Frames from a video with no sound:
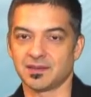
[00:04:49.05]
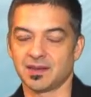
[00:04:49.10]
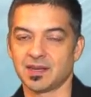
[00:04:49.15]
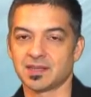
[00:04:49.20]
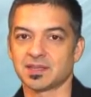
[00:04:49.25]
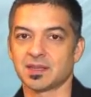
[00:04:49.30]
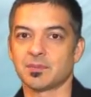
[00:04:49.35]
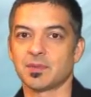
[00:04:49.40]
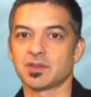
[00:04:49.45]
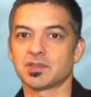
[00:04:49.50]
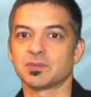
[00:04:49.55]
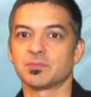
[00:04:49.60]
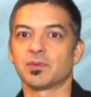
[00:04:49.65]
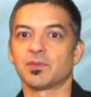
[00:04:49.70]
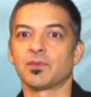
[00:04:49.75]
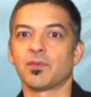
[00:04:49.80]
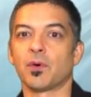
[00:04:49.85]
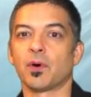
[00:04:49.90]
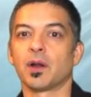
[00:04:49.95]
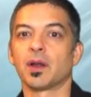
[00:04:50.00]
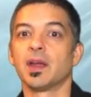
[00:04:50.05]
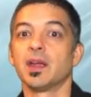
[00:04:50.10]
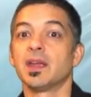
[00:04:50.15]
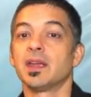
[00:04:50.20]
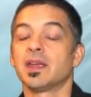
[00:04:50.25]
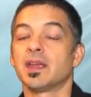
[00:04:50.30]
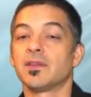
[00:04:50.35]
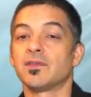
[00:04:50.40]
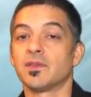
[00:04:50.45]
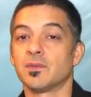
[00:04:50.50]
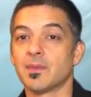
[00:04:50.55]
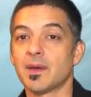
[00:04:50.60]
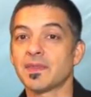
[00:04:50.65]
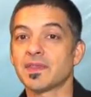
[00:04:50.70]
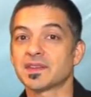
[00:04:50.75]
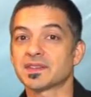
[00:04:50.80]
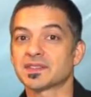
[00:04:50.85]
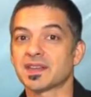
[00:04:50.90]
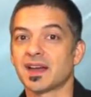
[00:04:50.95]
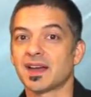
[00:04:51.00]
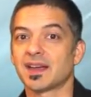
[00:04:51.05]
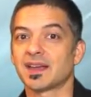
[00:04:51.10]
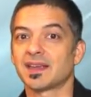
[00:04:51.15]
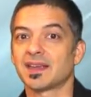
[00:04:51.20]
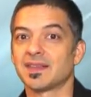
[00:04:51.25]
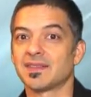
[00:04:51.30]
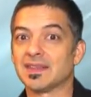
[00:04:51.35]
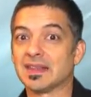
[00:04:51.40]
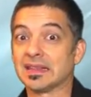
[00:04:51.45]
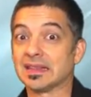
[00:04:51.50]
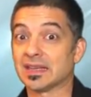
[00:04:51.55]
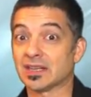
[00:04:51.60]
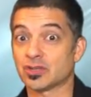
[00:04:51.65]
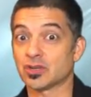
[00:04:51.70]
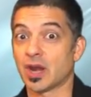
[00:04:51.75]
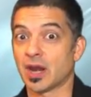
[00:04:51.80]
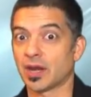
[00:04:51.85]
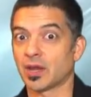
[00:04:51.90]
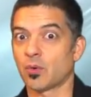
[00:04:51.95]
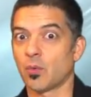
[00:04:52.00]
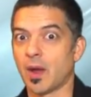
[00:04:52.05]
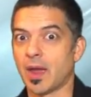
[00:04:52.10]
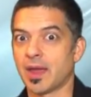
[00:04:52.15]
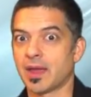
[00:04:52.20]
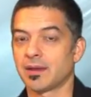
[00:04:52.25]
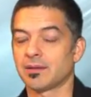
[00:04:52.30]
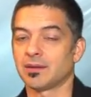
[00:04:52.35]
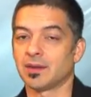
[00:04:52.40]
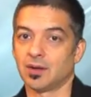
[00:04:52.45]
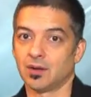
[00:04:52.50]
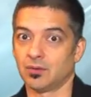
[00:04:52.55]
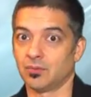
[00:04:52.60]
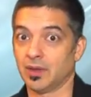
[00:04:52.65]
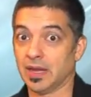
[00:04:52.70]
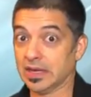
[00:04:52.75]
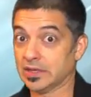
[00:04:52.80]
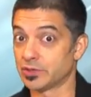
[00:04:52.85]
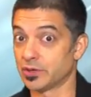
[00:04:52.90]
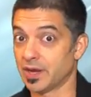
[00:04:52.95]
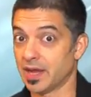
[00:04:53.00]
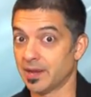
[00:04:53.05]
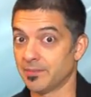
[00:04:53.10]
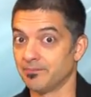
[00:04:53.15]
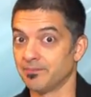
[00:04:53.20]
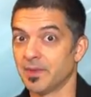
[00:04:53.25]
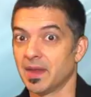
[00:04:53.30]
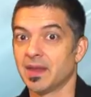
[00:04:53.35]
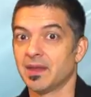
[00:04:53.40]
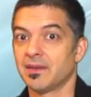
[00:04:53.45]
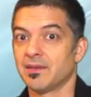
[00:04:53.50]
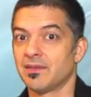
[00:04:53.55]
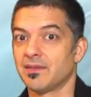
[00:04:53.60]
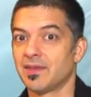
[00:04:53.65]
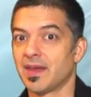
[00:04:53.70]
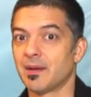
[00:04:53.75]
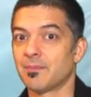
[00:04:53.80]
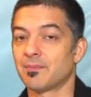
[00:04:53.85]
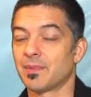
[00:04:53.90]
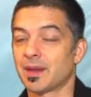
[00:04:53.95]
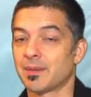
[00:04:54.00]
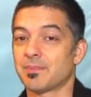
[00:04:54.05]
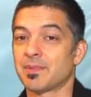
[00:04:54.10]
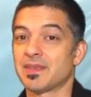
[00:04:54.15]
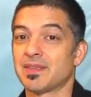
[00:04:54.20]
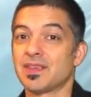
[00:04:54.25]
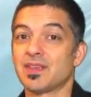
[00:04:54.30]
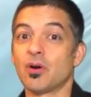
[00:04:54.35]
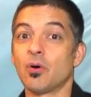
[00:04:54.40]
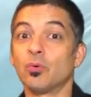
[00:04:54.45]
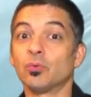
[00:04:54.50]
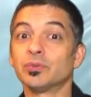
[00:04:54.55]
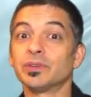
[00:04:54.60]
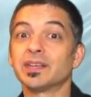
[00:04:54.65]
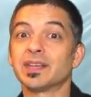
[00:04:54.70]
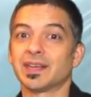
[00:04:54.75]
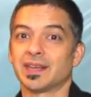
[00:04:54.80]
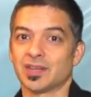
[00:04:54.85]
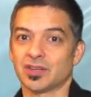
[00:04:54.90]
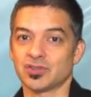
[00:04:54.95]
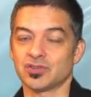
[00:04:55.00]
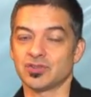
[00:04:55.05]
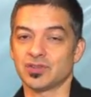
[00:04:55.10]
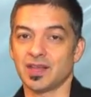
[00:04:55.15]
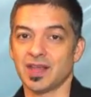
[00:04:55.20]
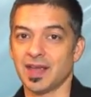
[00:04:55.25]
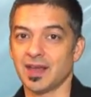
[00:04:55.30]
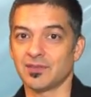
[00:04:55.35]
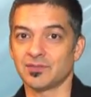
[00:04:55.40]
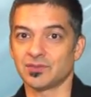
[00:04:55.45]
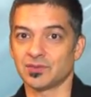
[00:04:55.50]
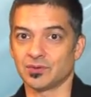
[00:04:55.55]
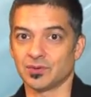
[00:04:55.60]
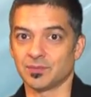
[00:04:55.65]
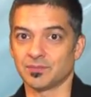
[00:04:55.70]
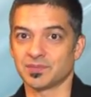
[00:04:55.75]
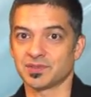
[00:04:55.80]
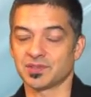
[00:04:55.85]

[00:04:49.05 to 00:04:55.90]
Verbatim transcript: And as I mentioned before, if you met this guy in the electronic way, you know, internet, that might be the only connection you have to him.